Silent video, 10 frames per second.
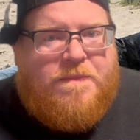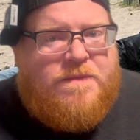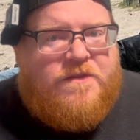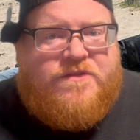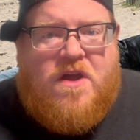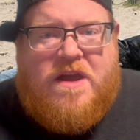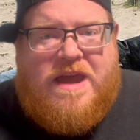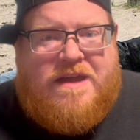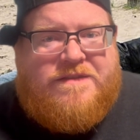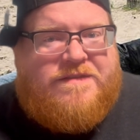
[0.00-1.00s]
The song
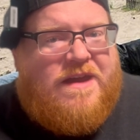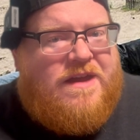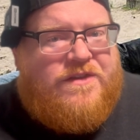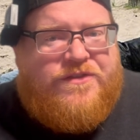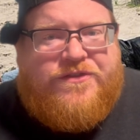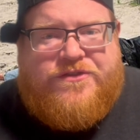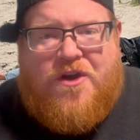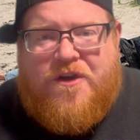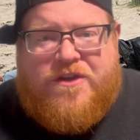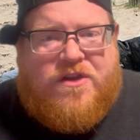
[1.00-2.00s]
has
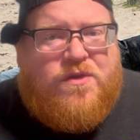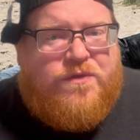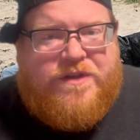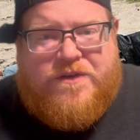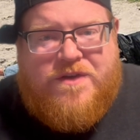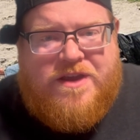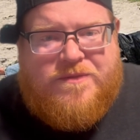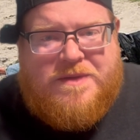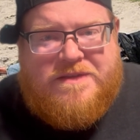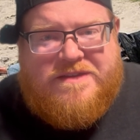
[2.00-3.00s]
stark acoustic
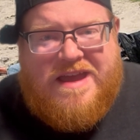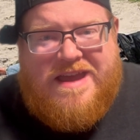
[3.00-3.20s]
arrangements,